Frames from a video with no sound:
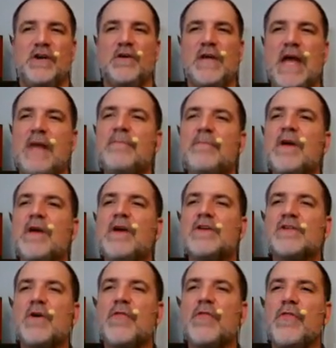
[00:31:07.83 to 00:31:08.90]
Okay,
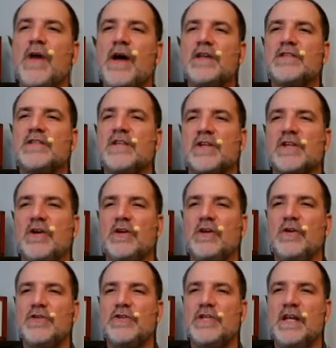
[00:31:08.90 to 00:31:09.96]
so thus is a
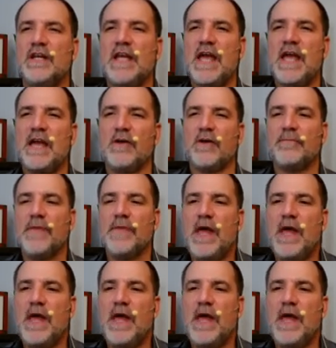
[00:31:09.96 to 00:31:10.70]
conclusion indicator.